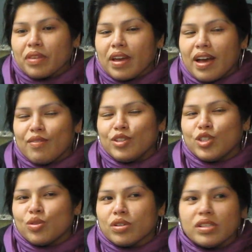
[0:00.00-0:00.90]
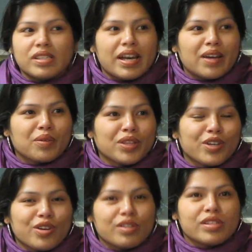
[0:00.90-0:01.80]
I have a joke inside with the
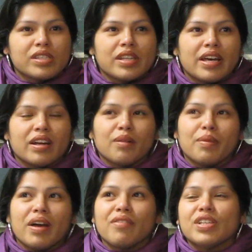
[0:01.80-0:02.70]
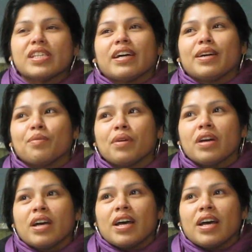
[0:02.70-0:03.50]
girls that every time